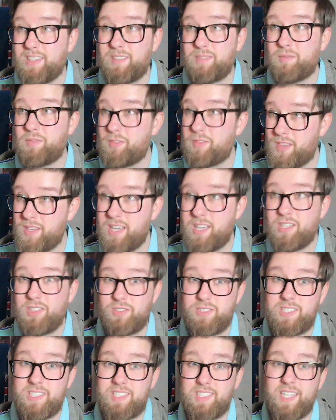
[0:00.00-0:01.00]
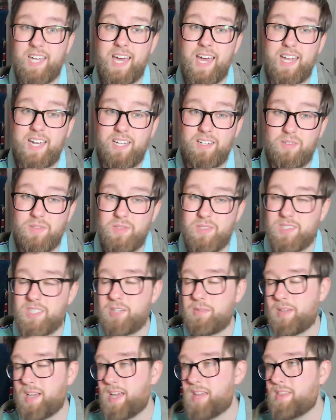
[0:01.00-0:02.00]
With the injuries he's getting, I don't
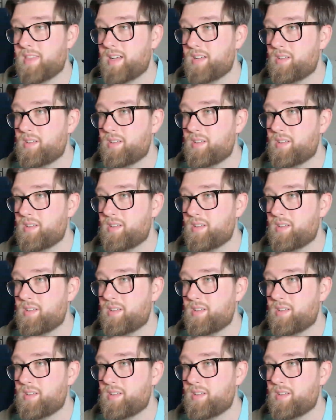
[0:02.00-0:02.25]
see him getting that